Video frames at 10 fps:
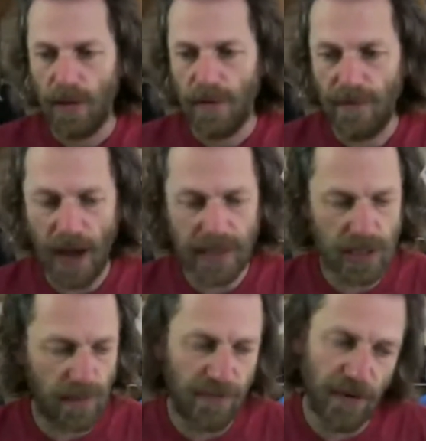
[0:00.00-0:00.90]
Find
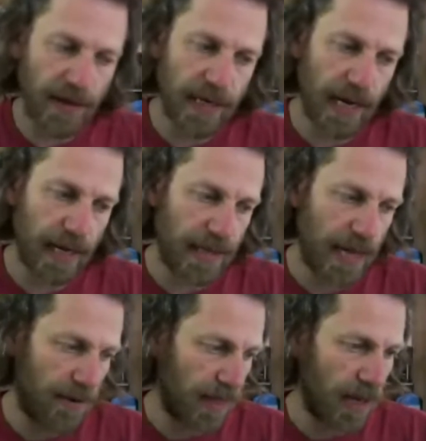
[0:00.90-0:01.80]
some funding, and
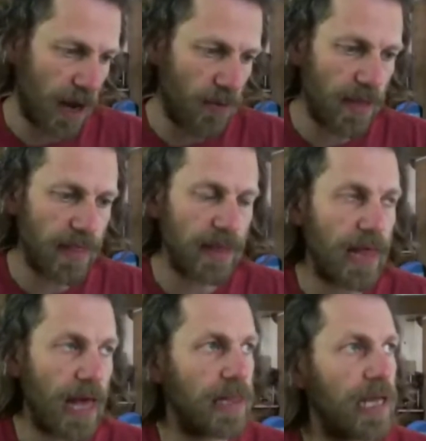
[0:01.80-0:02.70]
you know,
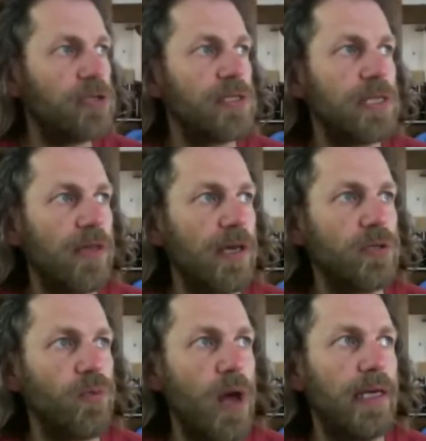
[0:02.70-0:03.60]
the interesting thing
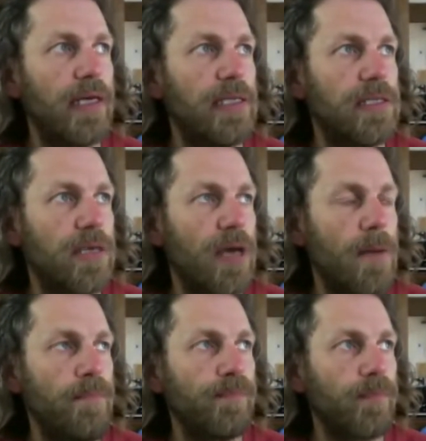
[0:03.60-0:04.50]
as well is
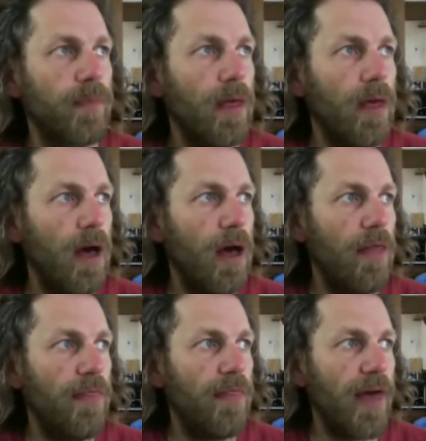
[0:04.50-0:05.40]
there
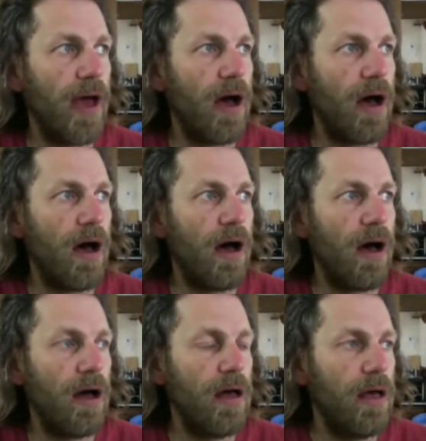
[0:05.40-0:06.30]

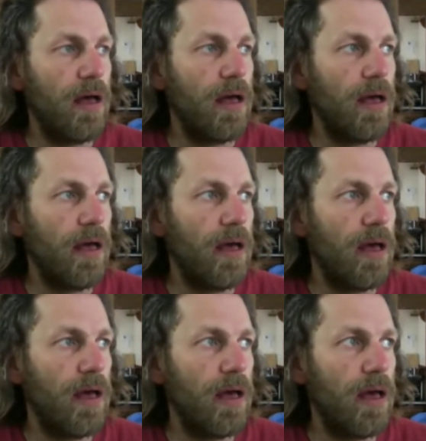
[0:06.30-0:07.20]
are.
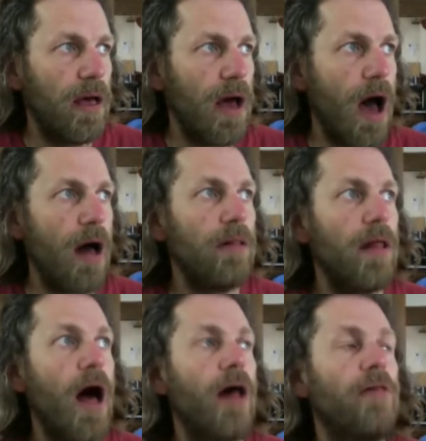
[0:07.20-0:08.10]

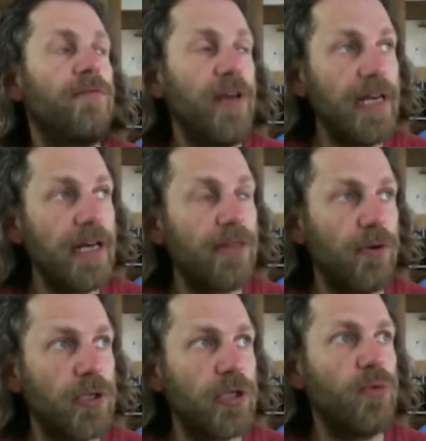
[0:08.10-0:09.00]
I'll feed it
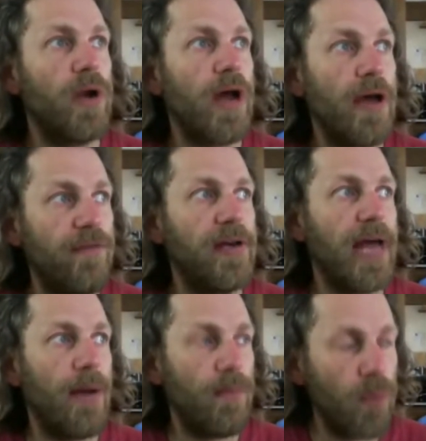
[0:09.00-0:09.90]
through to you when I find
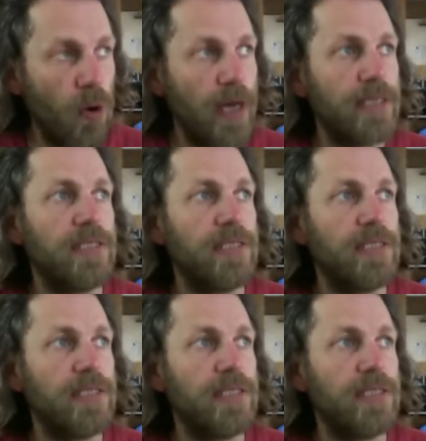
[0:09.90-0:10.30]
out more.